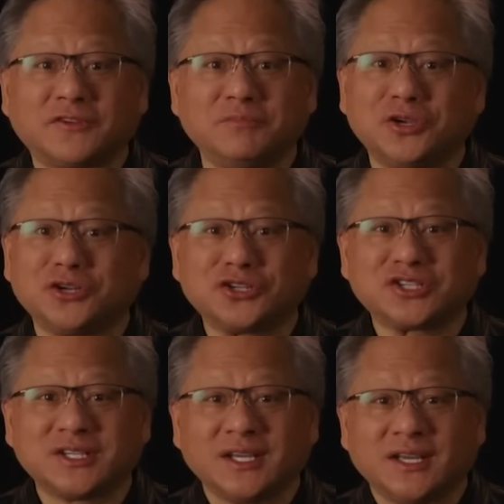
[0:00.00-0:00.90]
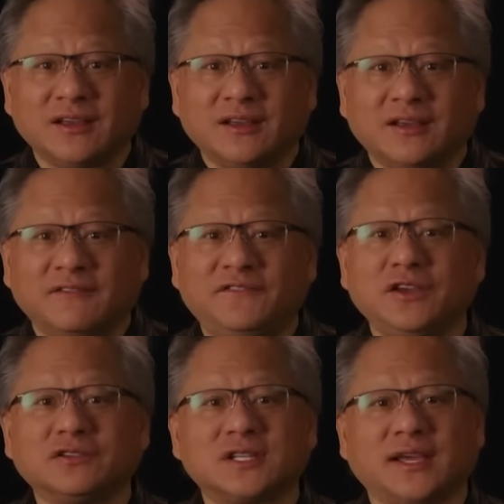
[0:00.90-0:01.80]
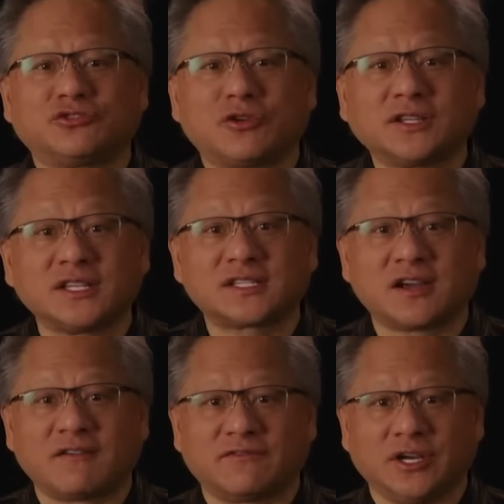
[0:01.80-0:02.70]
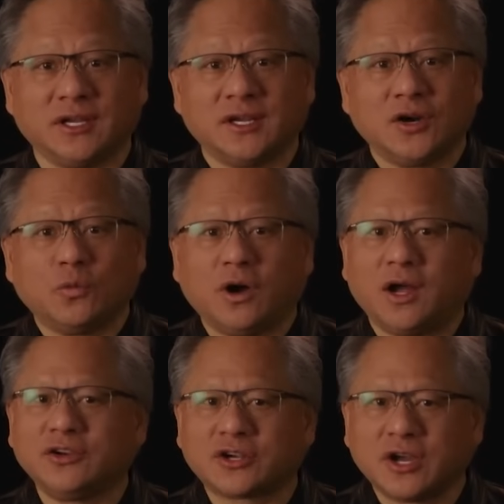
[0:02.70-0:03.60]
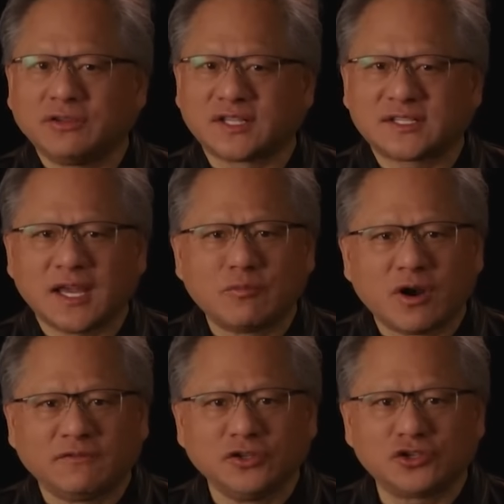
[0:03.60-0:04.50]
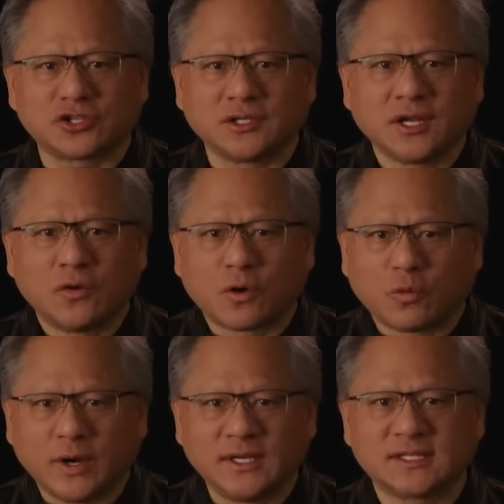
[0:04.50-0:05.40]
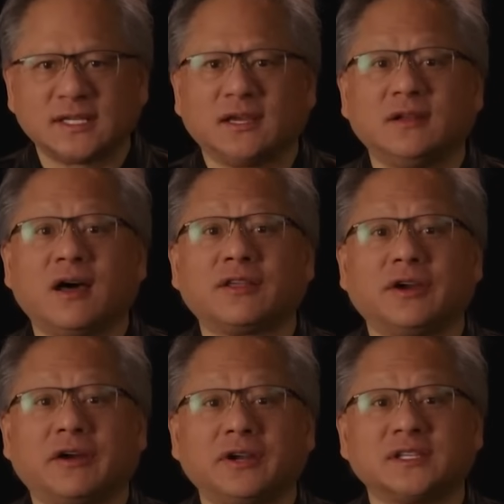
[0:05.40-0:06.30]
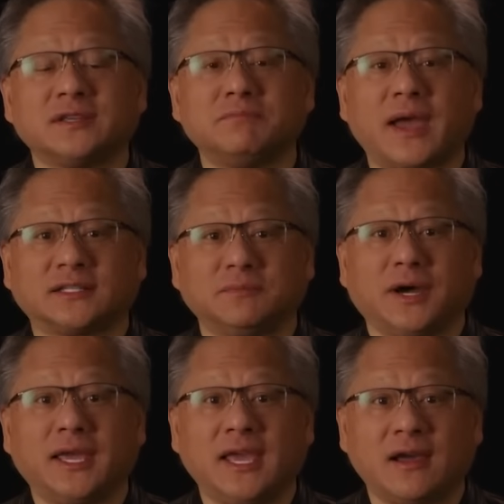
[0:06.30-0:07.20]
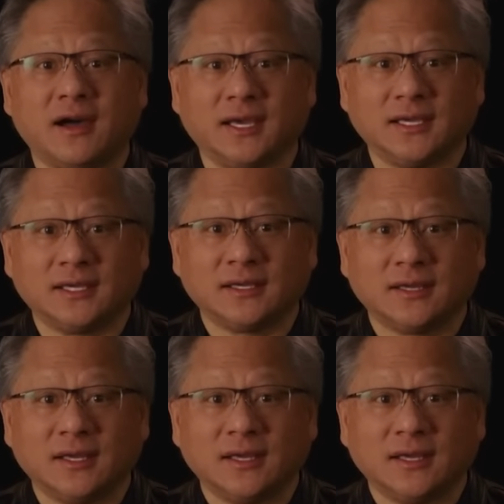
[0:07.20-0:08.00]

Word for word: While faster and more powerful supercomputers give us higher resolution weather estimates and more confident predictions, they don't help us predict extreme weather